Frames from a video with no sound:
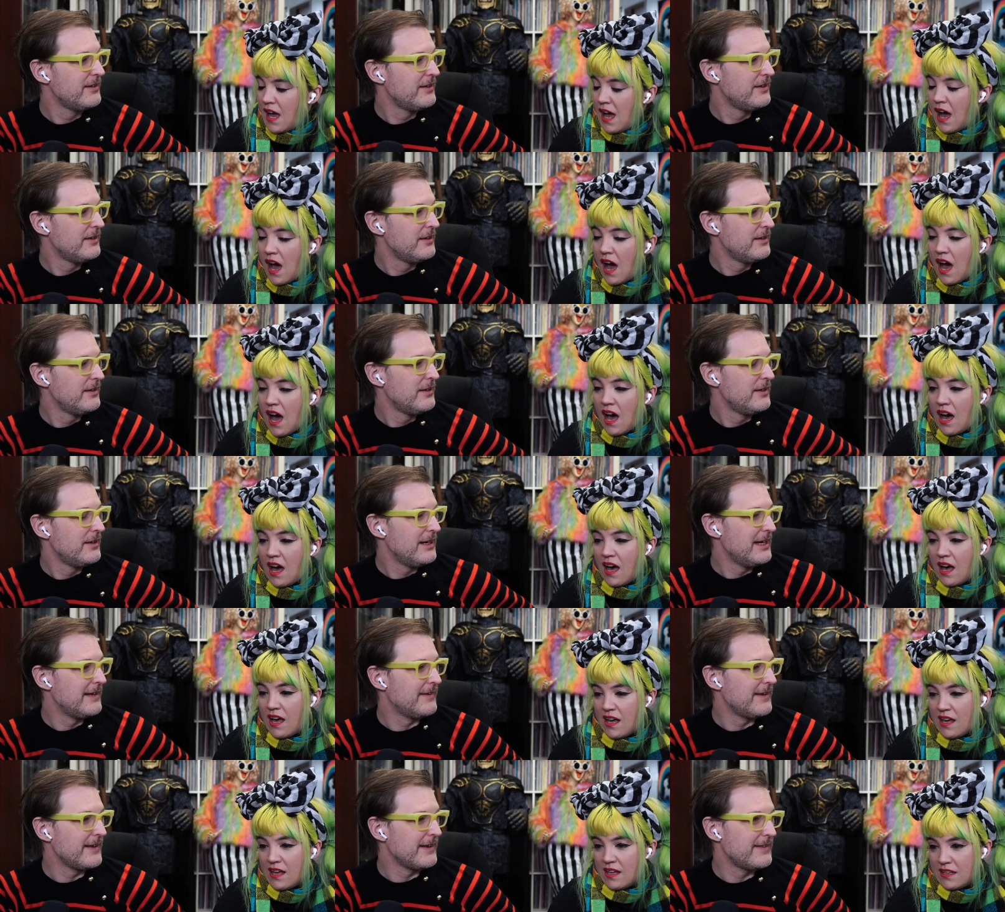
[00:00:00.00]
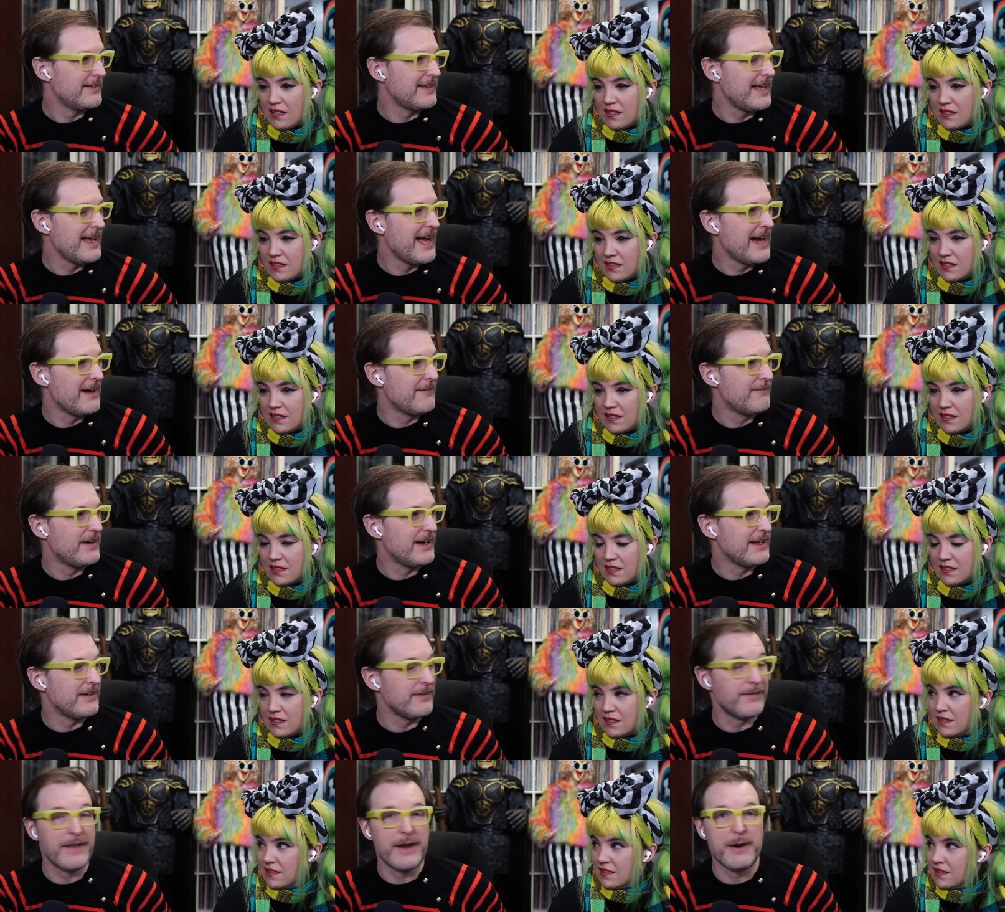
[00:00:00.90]
Speaker 1: Ah. And like they have
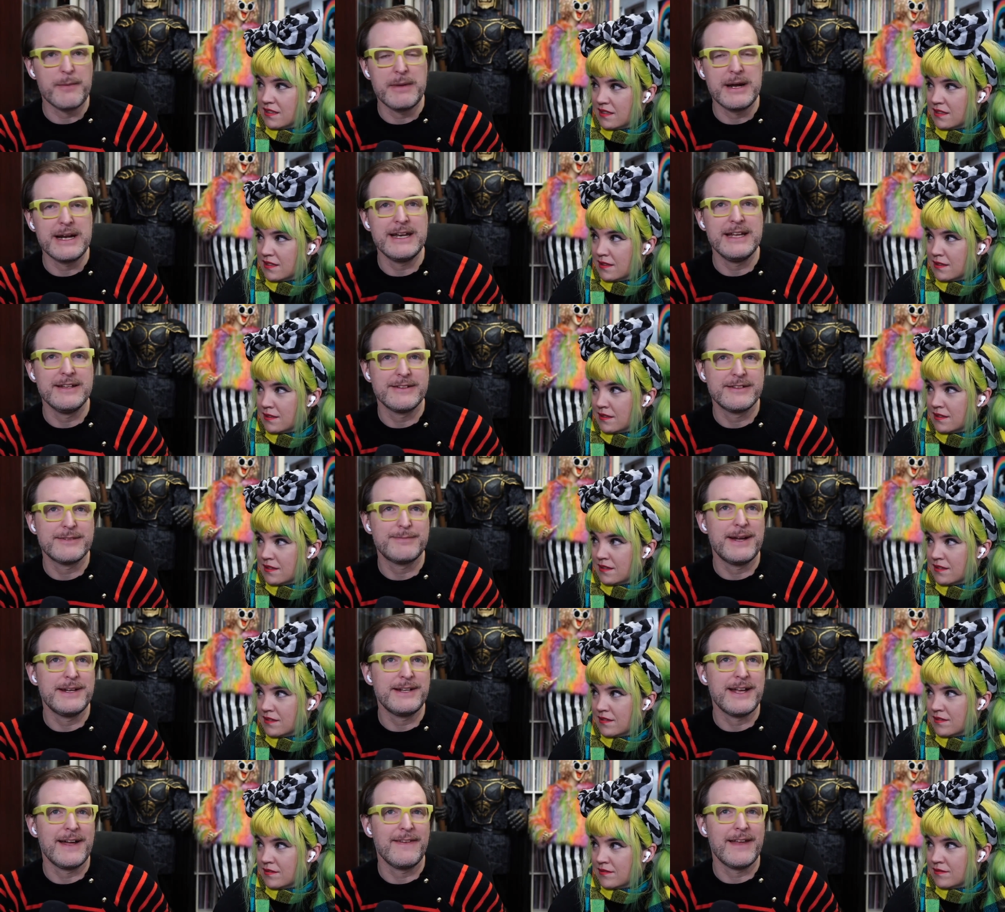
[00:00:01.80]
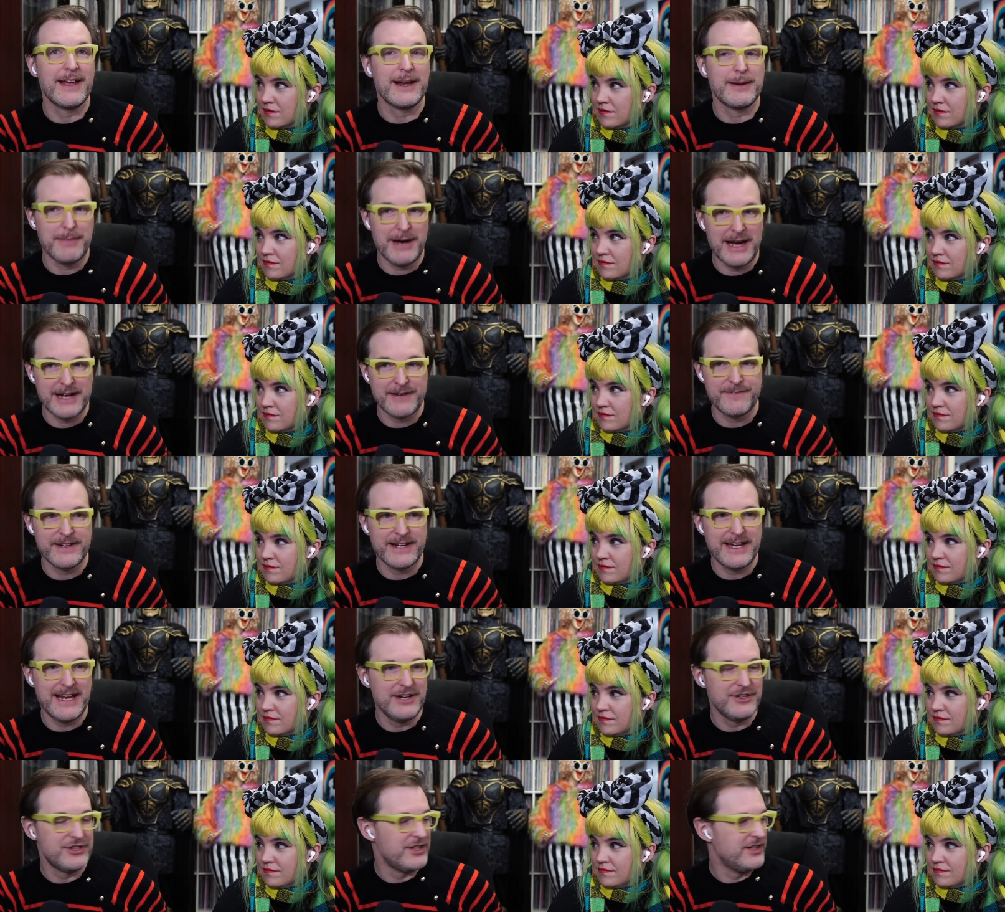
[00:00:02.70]
like their money is spent on like
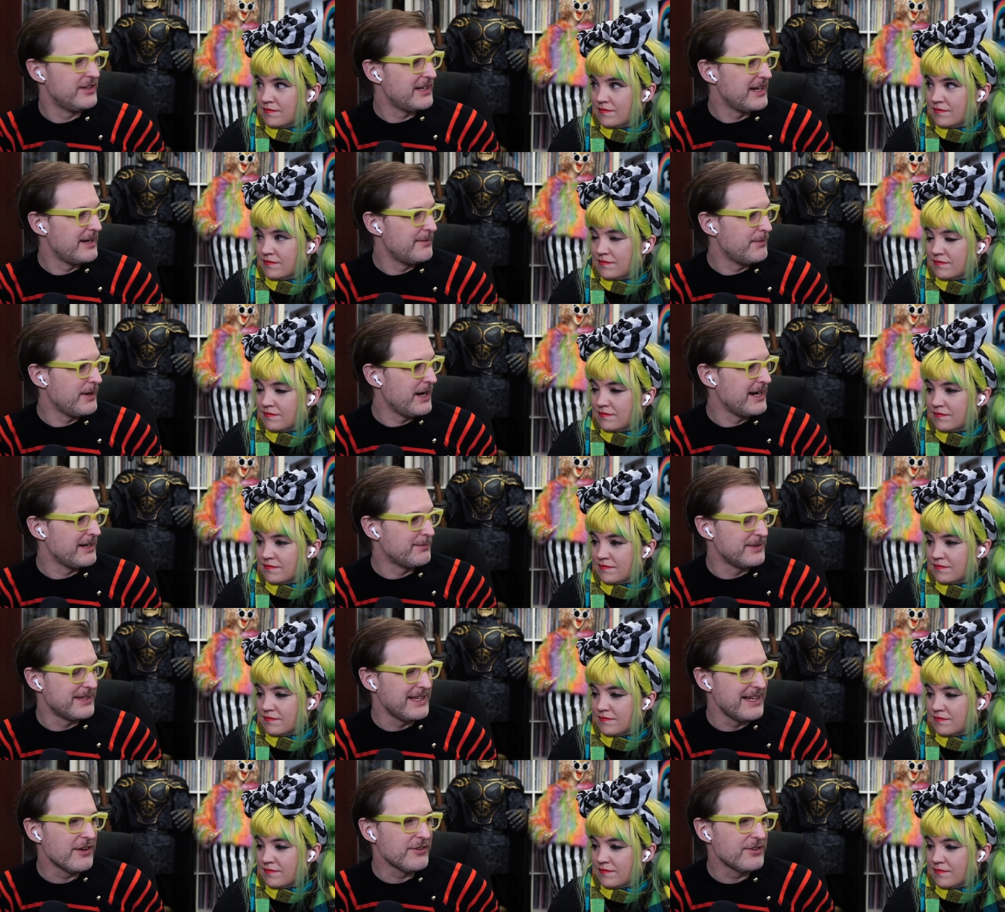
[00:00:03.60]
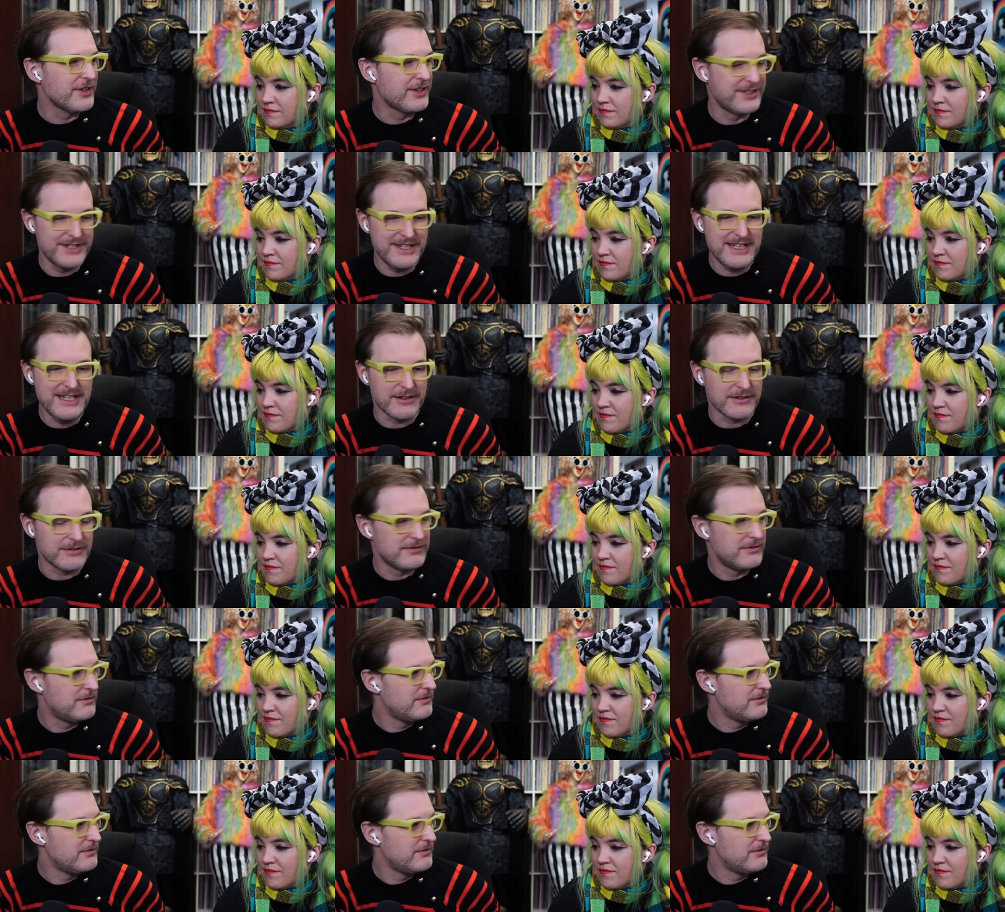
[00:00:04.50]
modifications and bike, but they also steal.